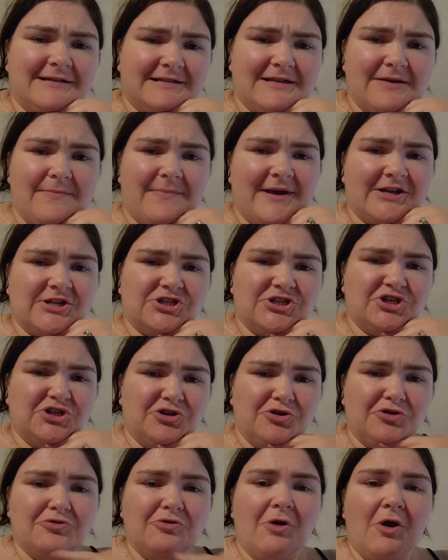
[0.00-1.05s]
Let's get back
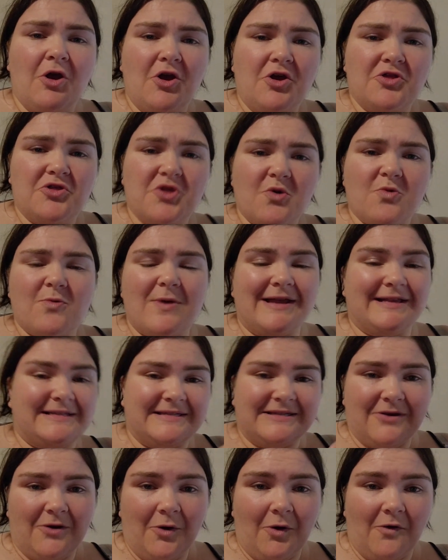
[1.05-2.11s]
to the
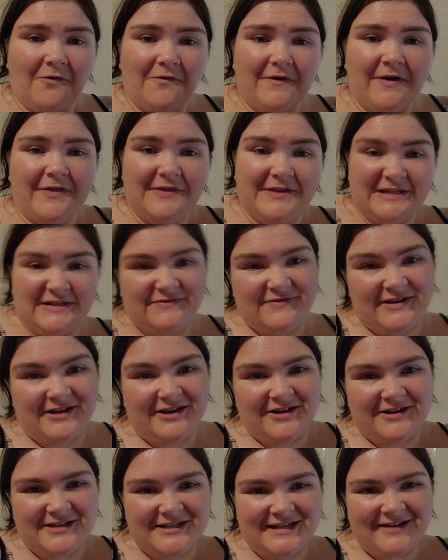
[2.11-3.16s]
rest of this
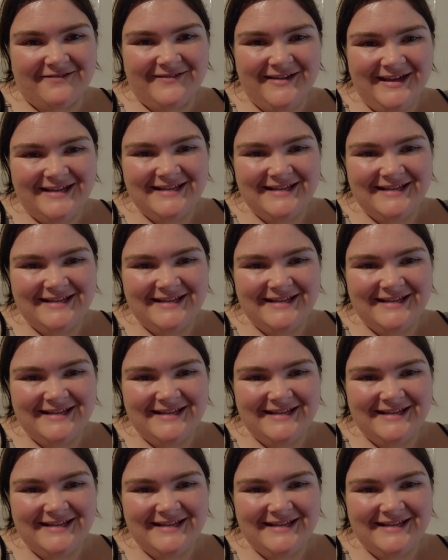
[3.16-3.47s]
video, shall